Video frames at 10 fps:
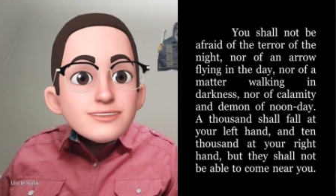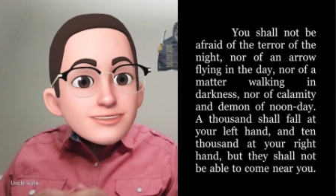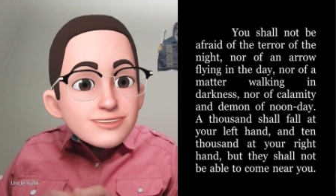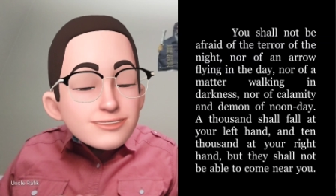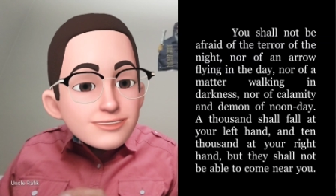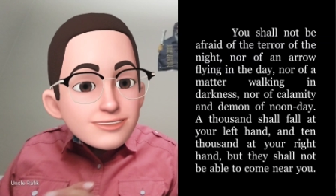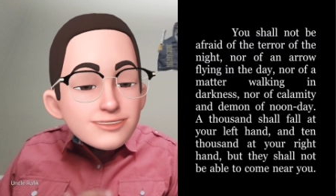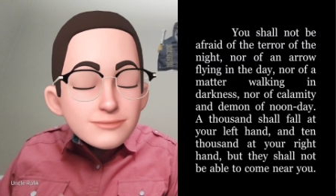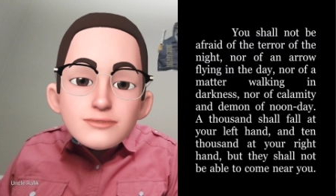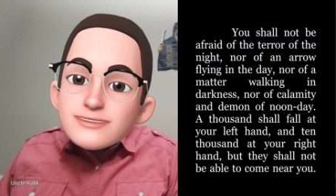In the
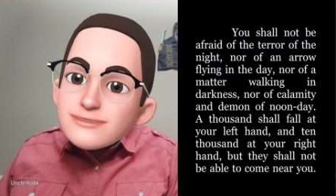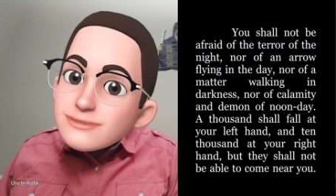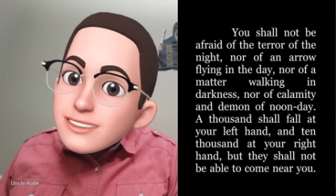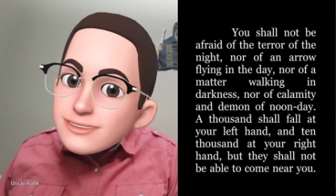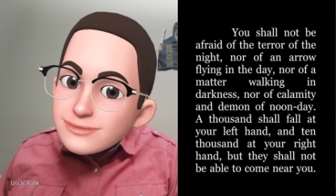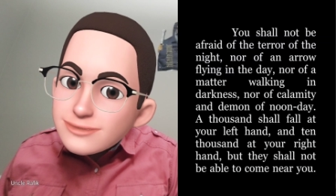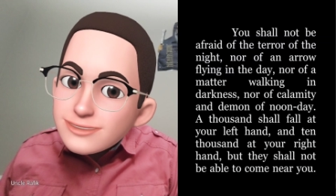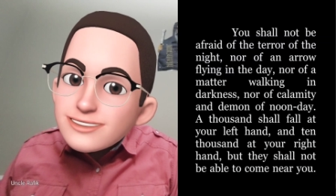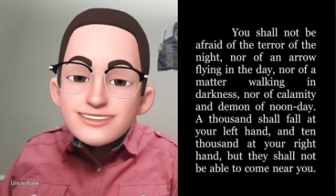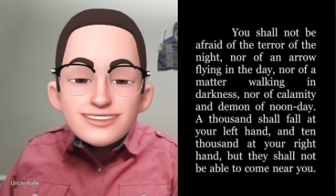name of the Father,
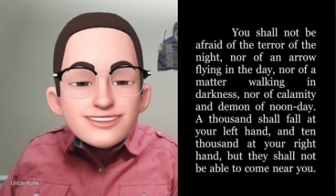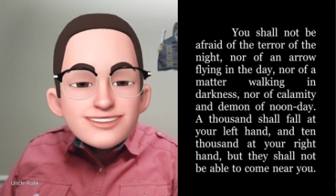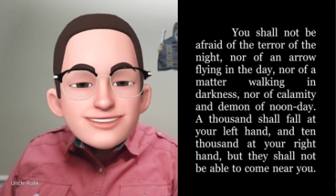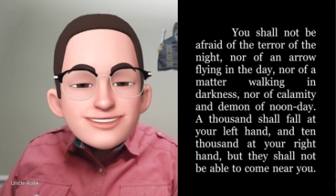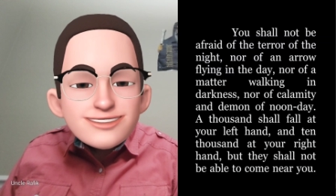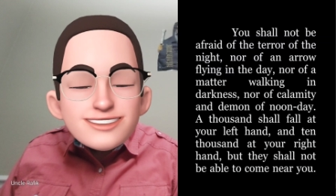and the Son,